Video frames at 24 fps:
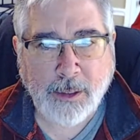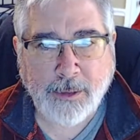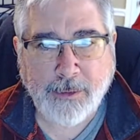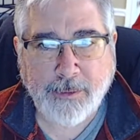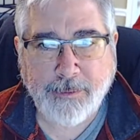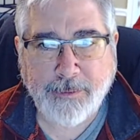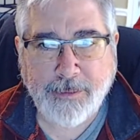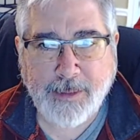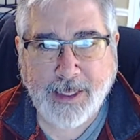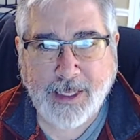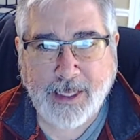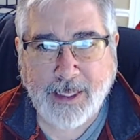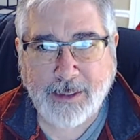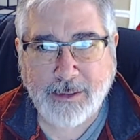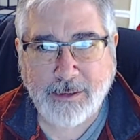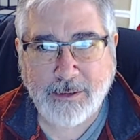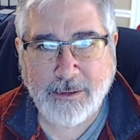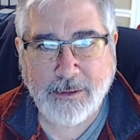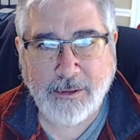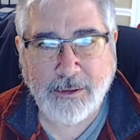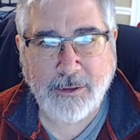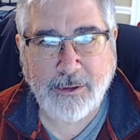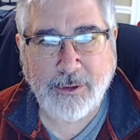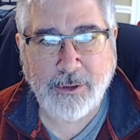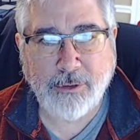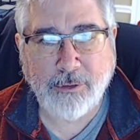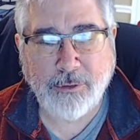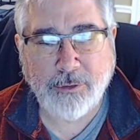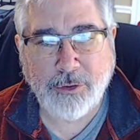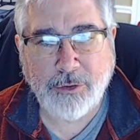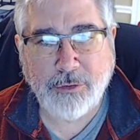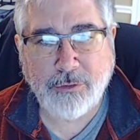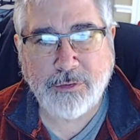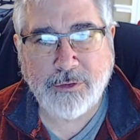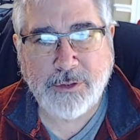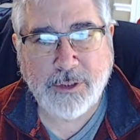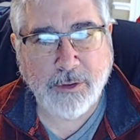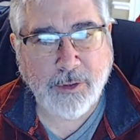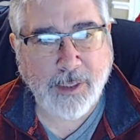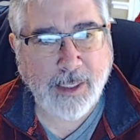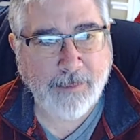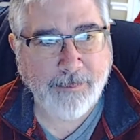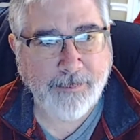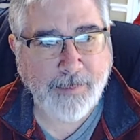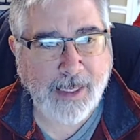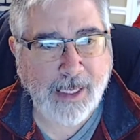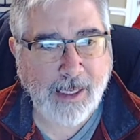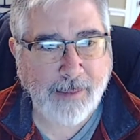that, you still
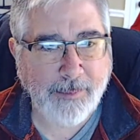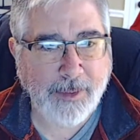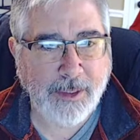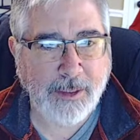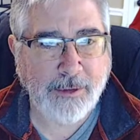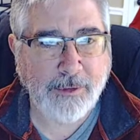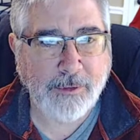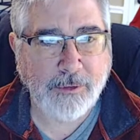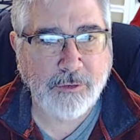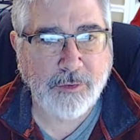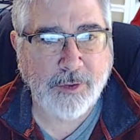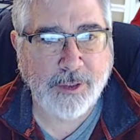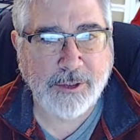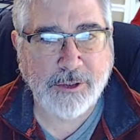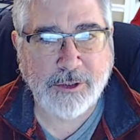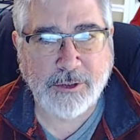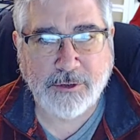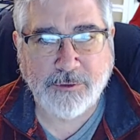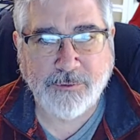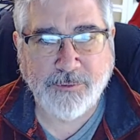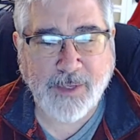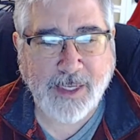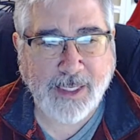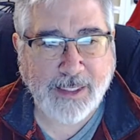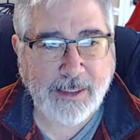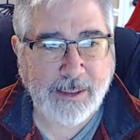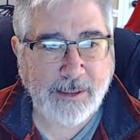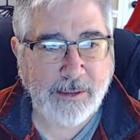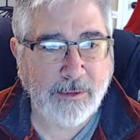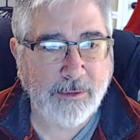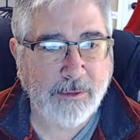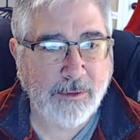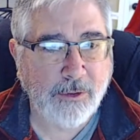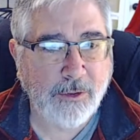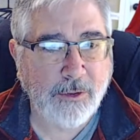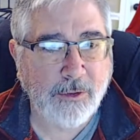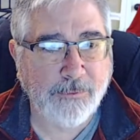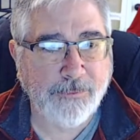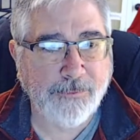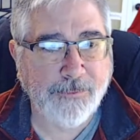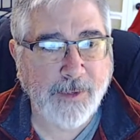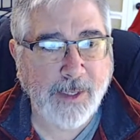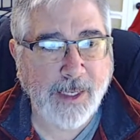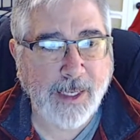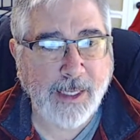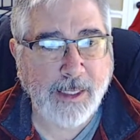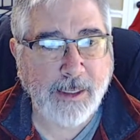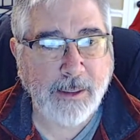have Batman in the trenches fighting the good
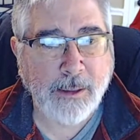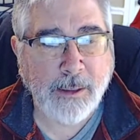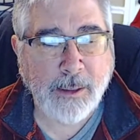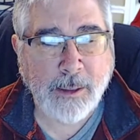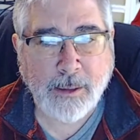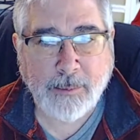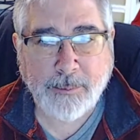fight,